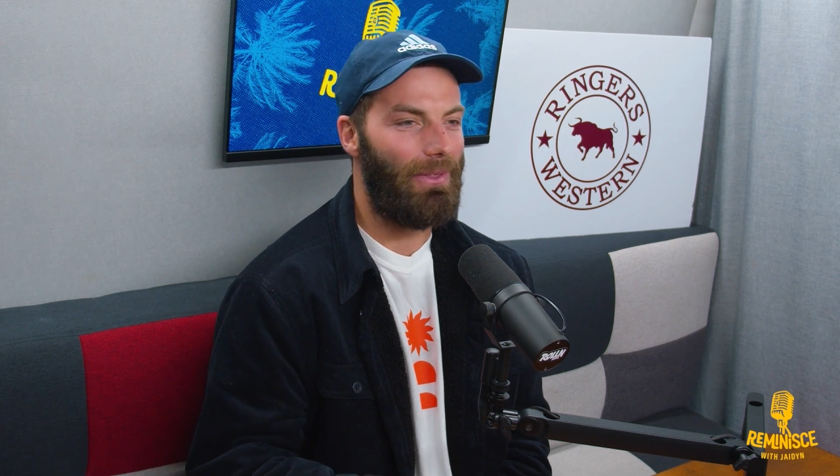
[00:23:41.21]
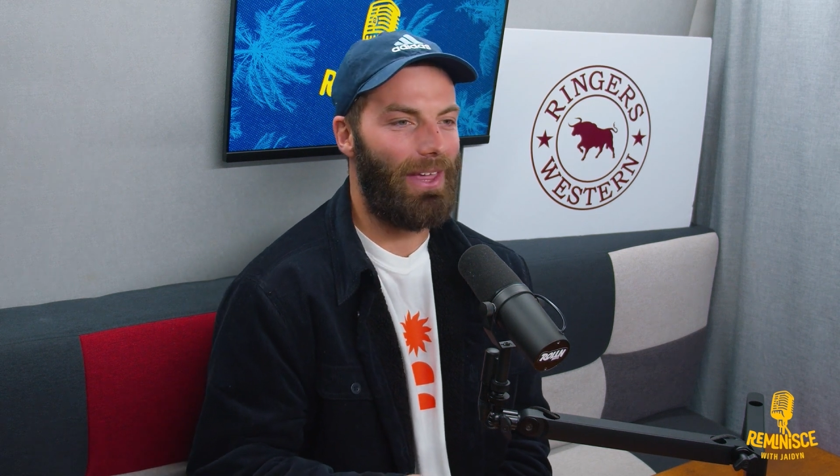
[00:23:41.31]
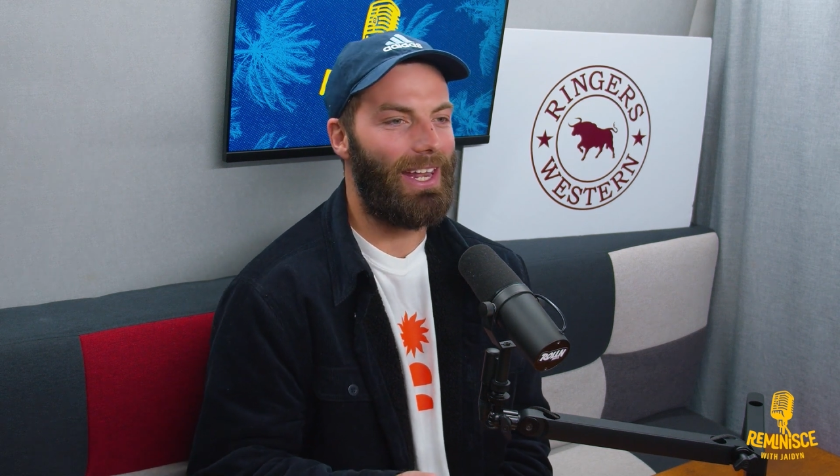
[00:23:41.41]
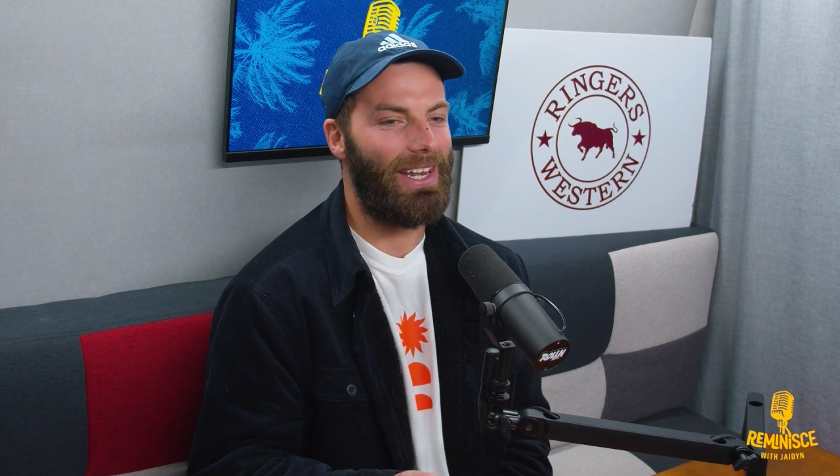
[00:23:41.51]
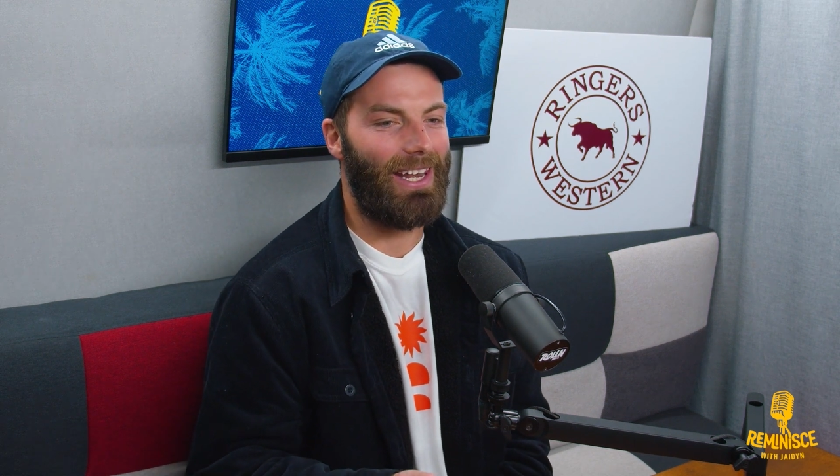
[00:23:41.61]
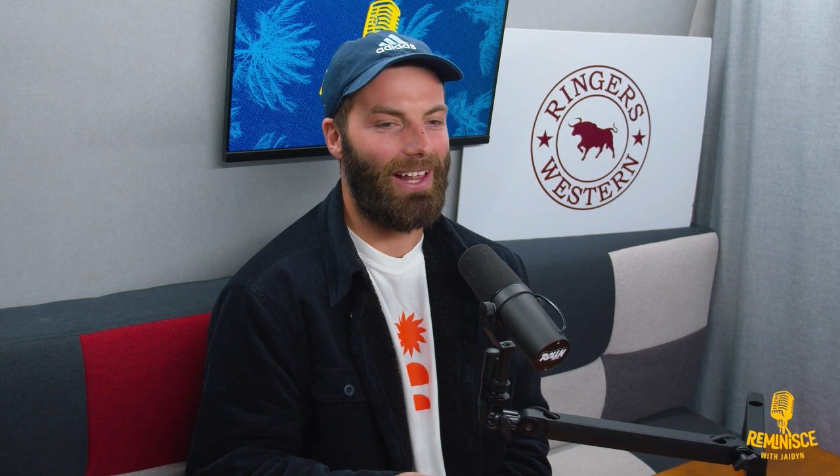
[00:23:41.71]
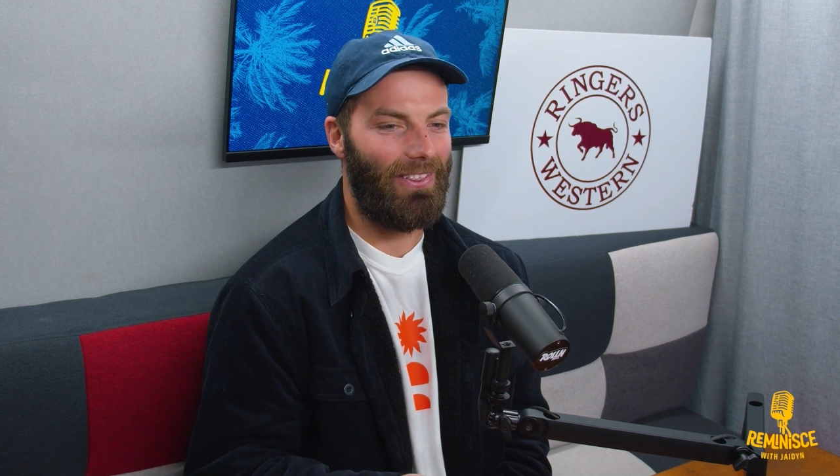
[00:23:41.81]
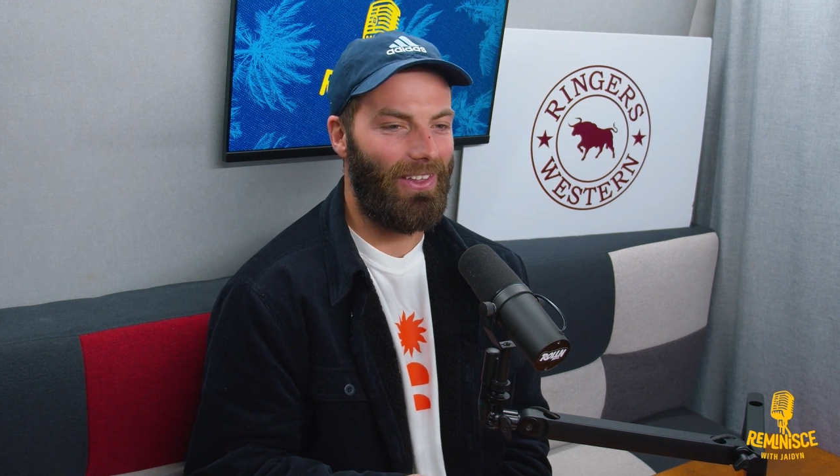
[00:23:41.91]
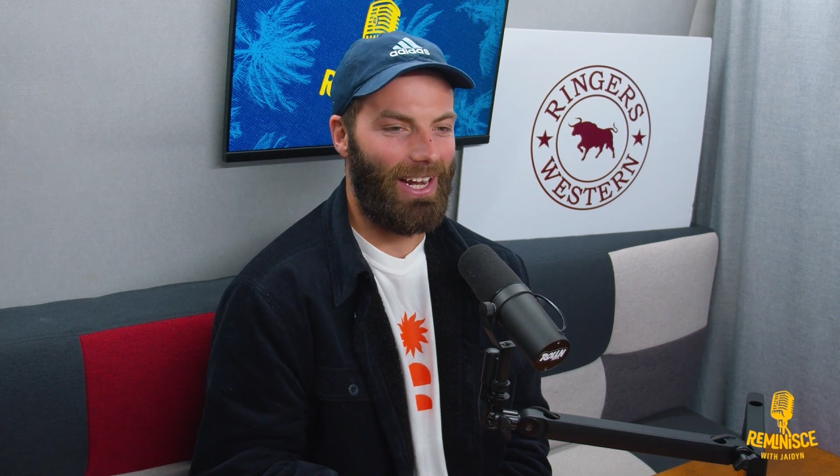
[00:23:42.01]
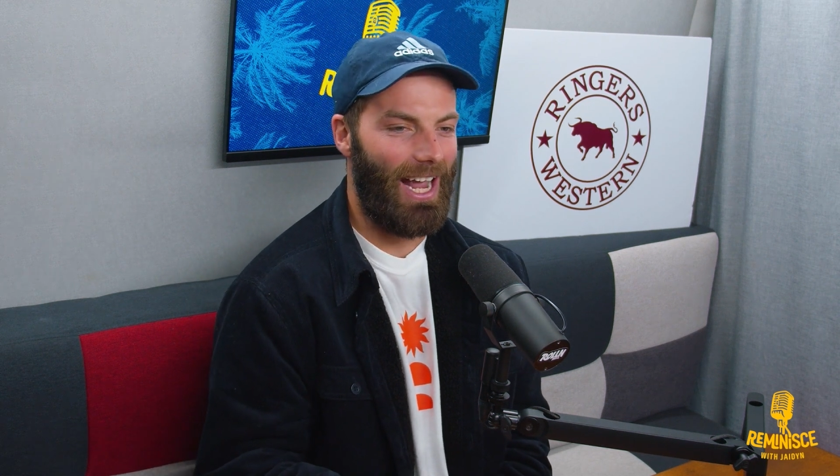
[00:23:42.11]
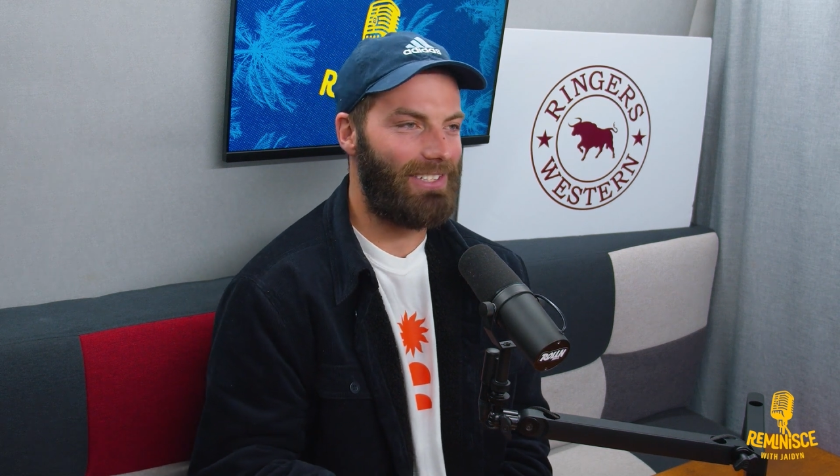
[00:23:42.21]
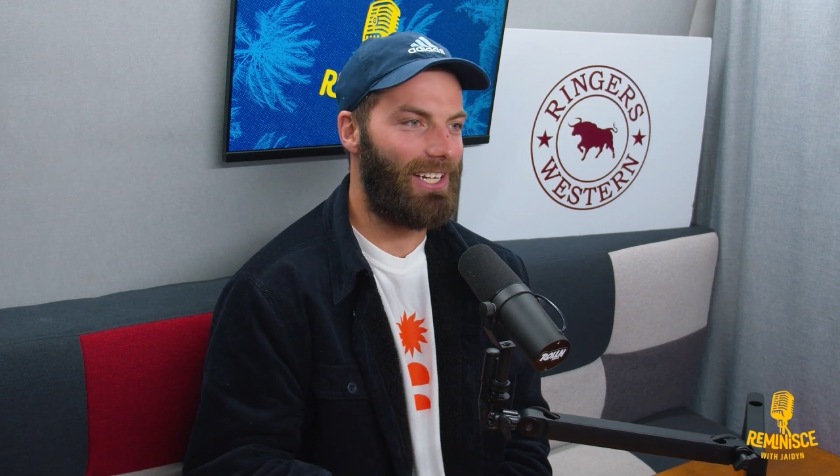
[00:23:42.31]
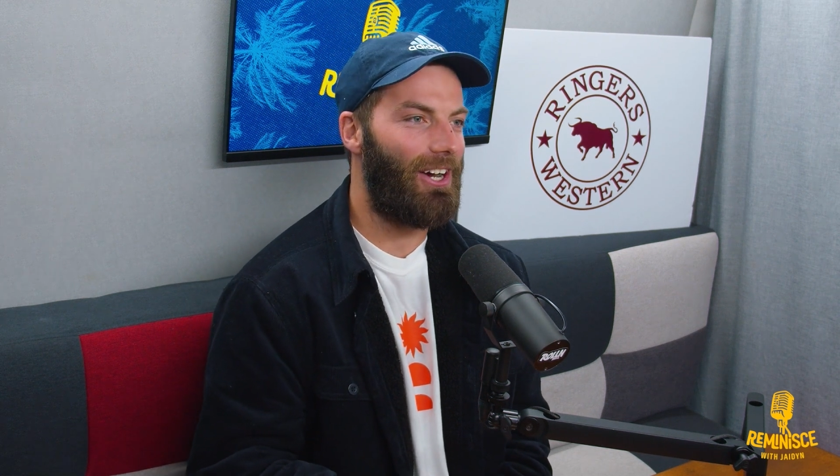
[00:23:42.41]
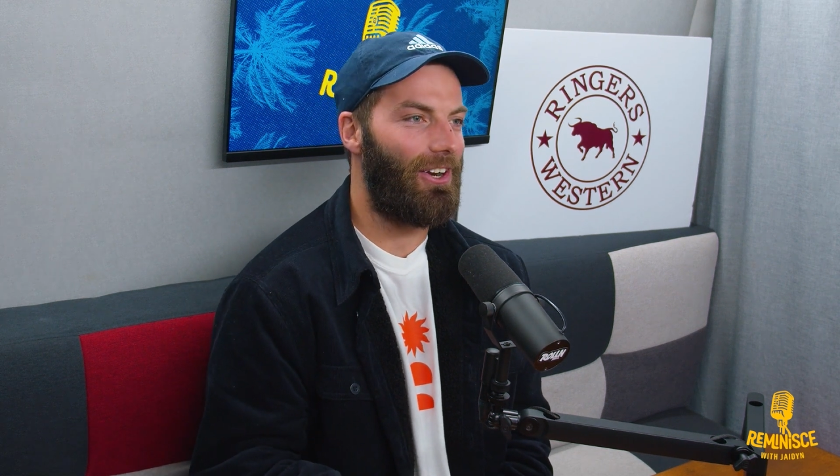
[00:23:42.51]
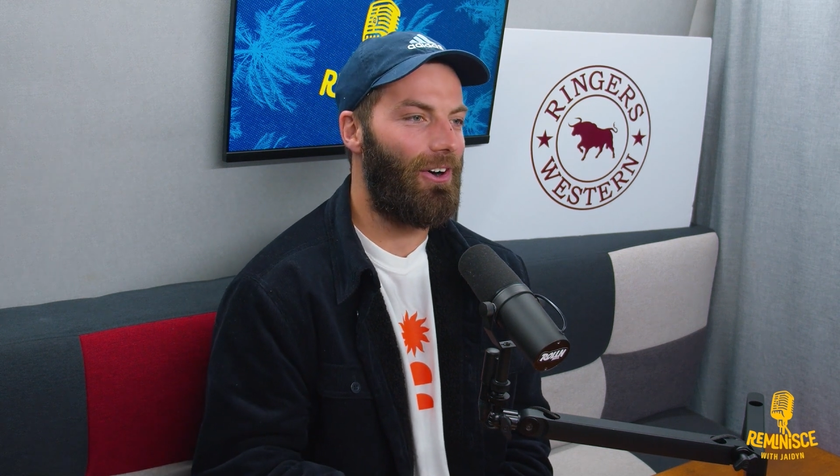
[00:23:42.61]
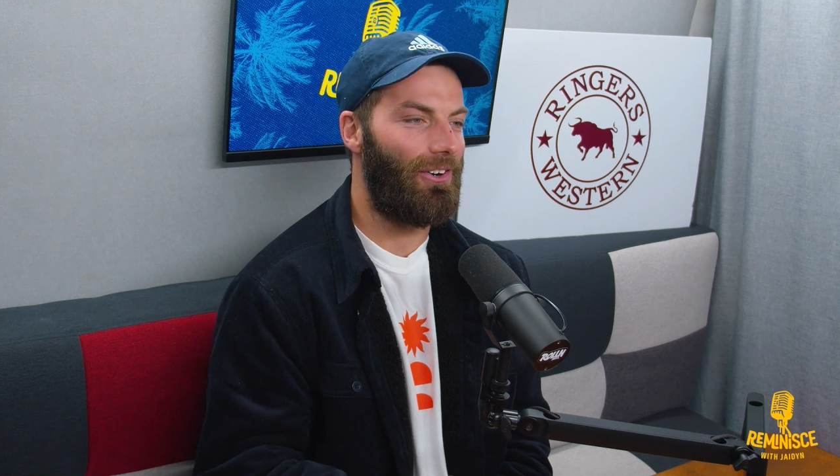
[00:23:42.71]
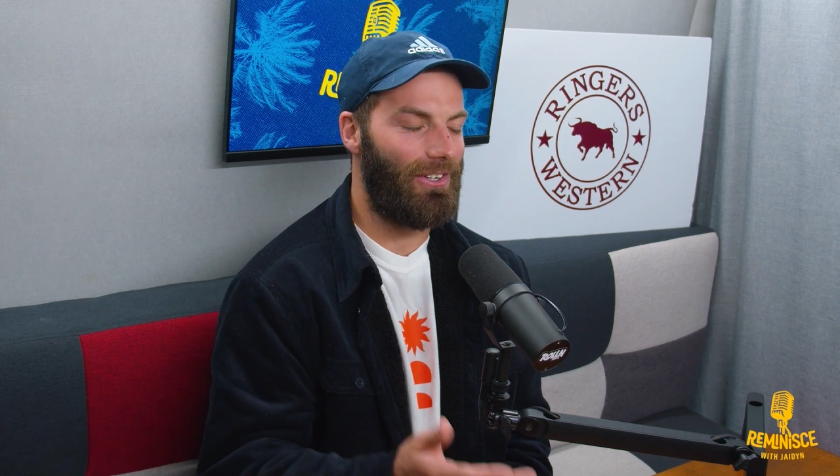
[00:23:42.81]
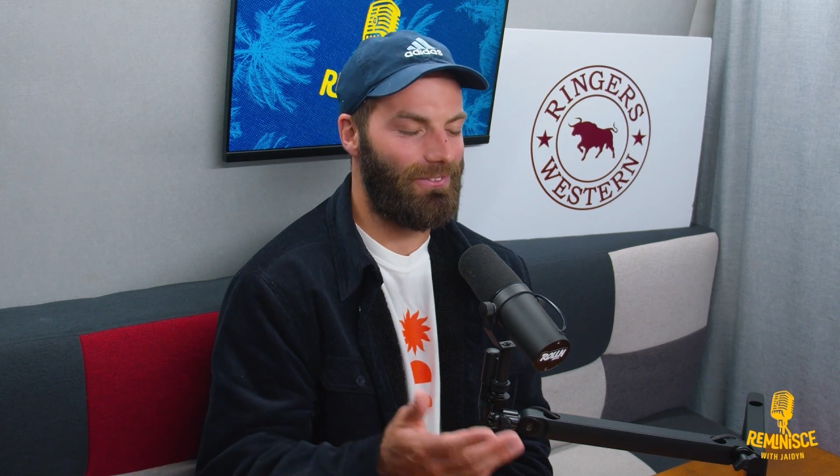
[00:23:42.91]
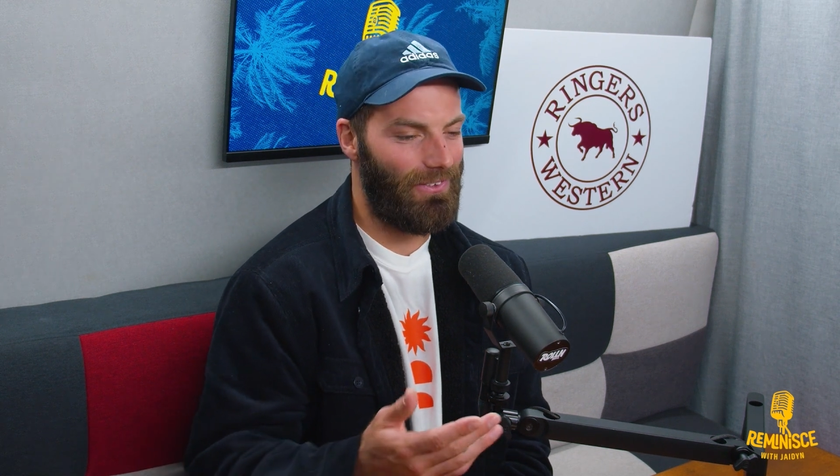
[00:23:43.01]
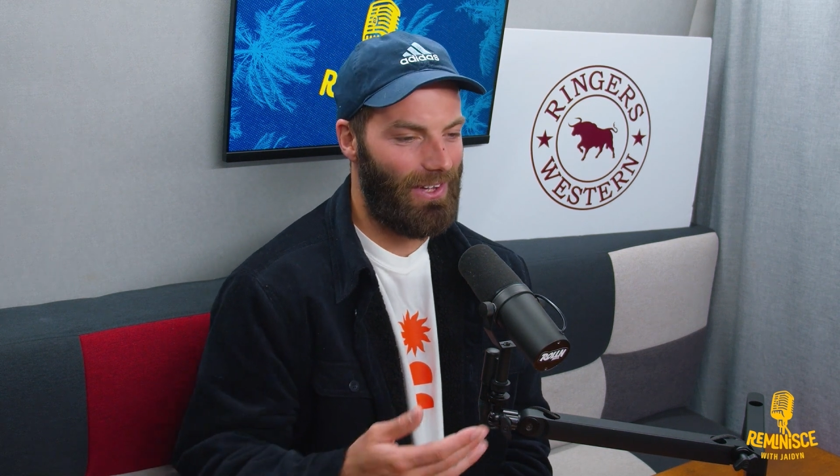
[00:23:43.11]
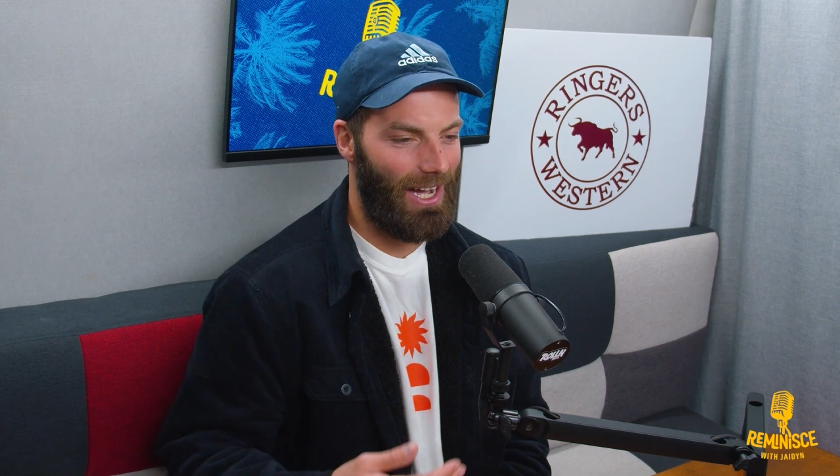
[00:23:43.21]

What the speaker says: But then like as I got older